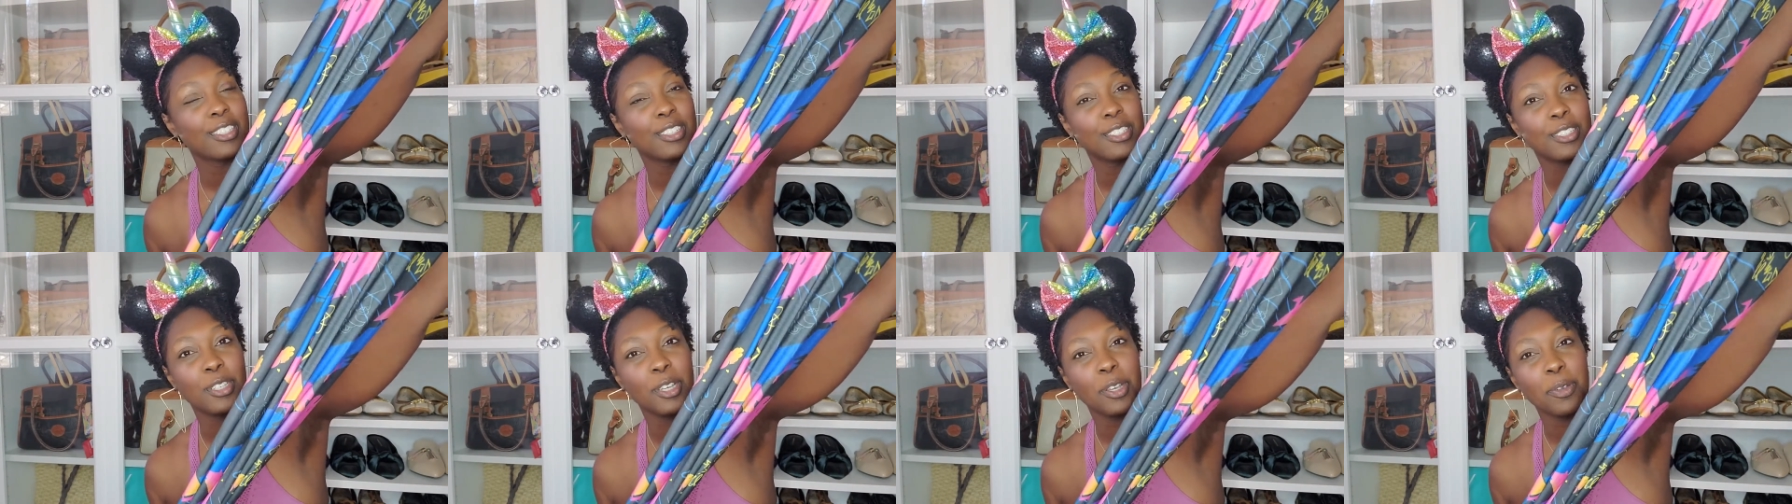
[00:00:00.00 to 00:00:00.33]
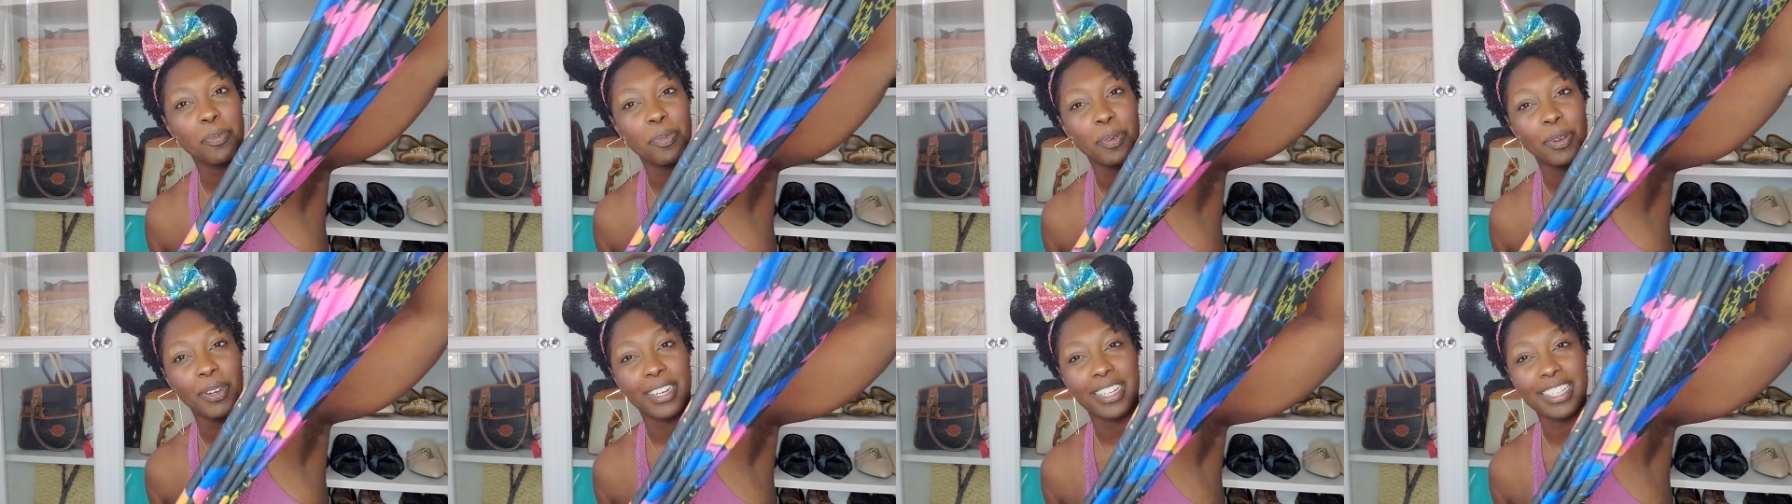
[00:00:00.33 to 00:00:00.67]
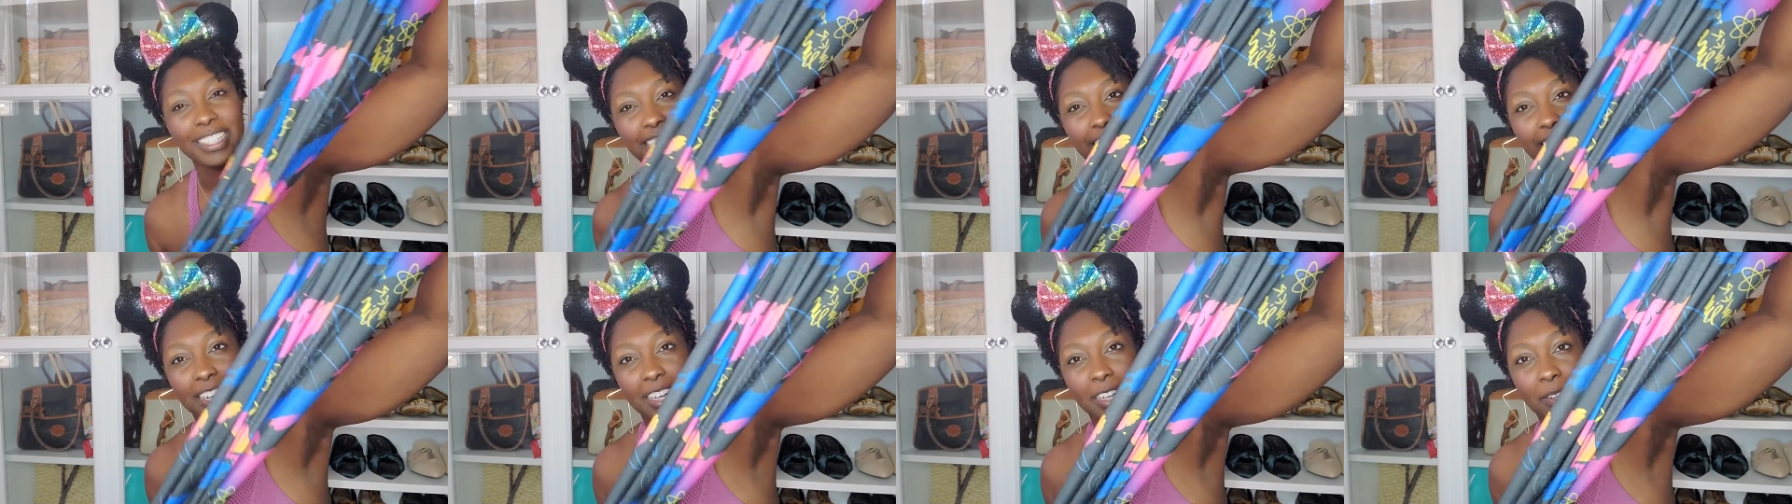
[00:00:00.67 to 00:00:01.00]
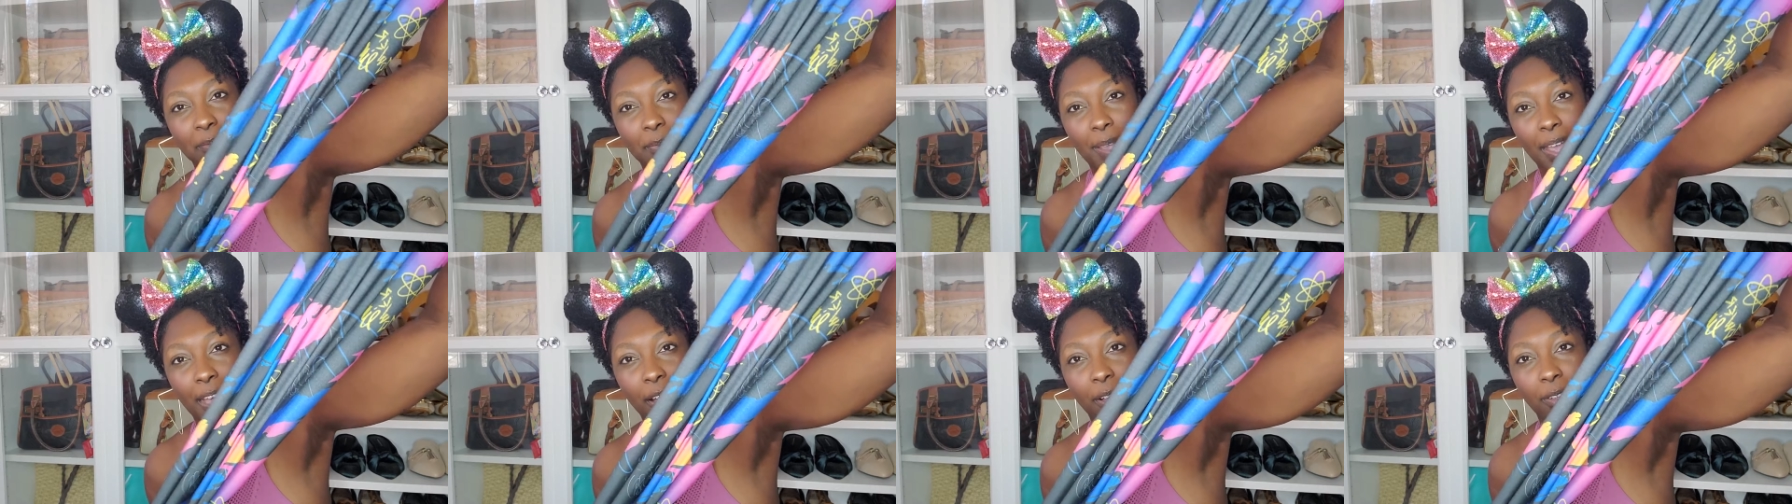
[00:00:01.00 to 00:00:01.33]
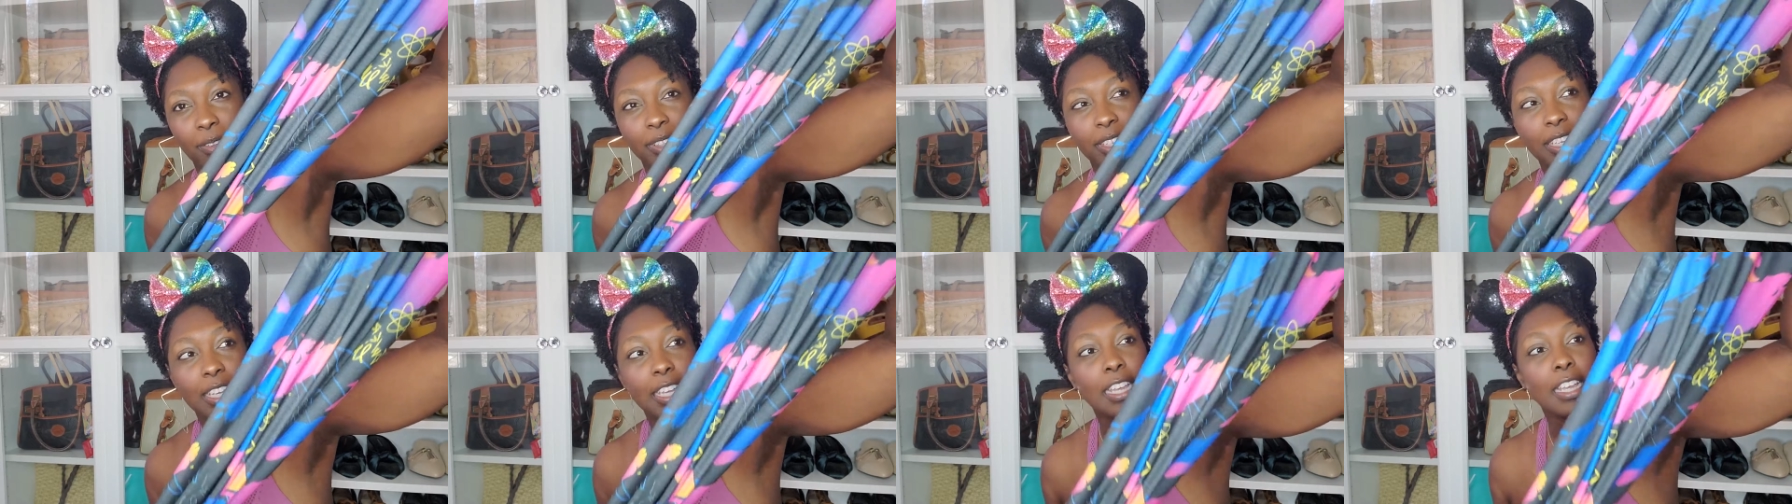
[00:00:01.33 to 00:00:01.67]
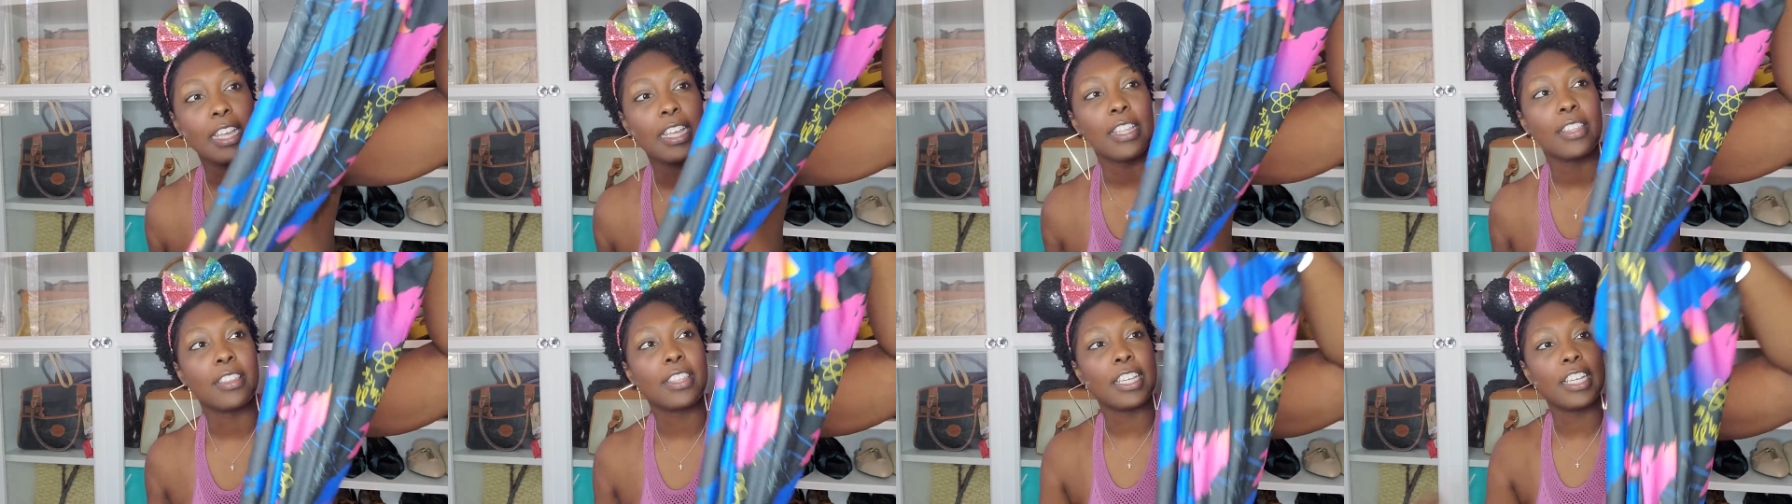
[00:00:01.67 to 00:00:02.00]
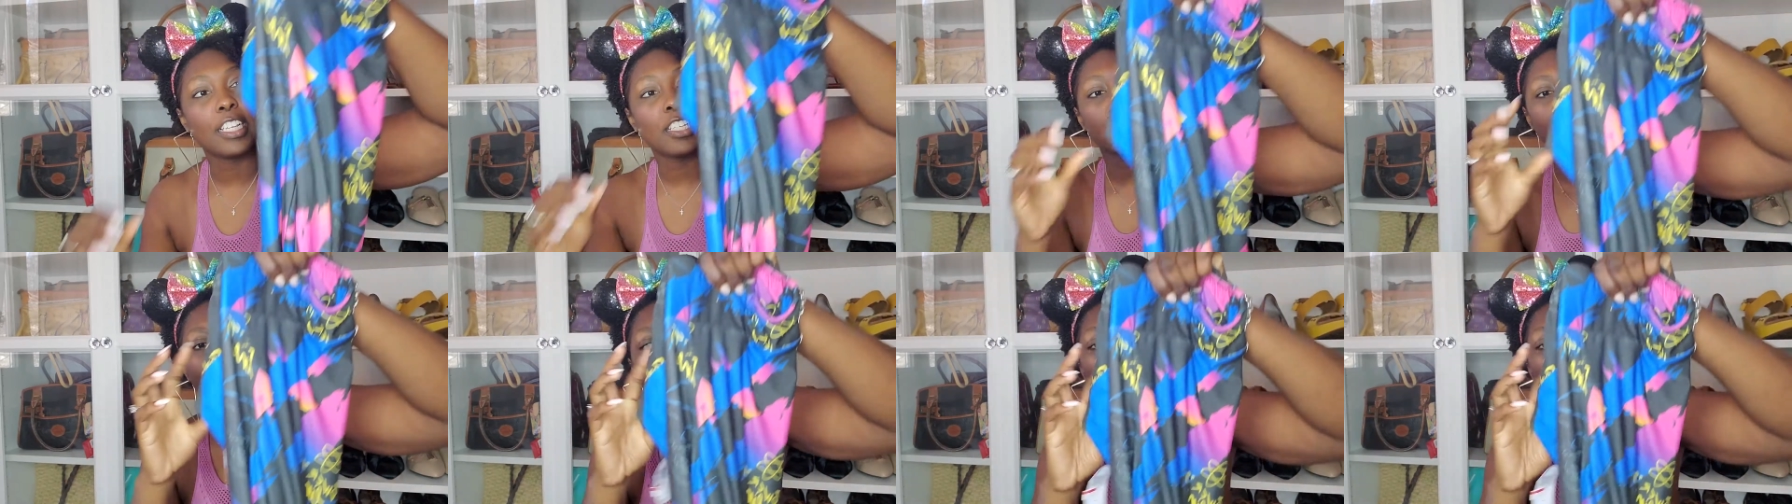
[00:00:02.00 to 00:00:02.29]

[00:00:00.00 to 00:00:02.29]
Super excited about. These